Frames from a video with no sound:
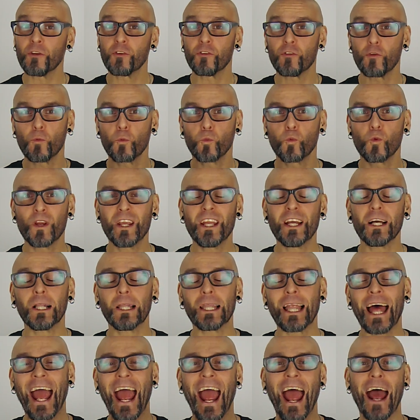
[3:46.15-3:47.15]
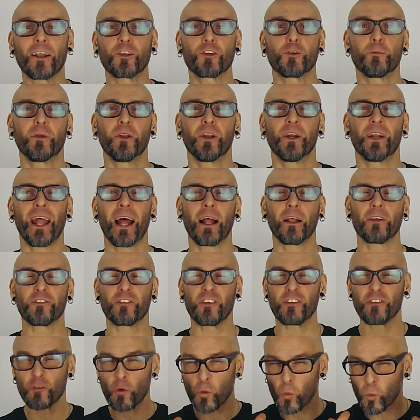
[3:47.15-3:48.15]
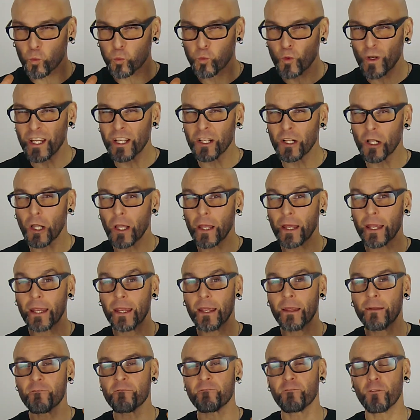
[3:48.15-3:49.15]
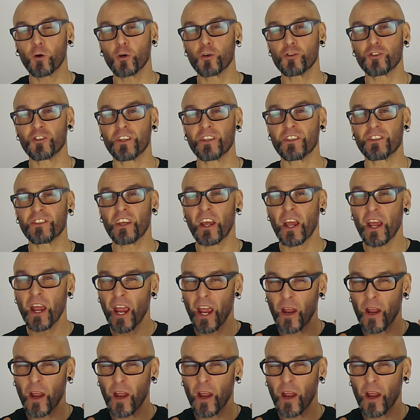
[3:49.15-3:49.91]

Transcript: to real attribute analysis, real inversions,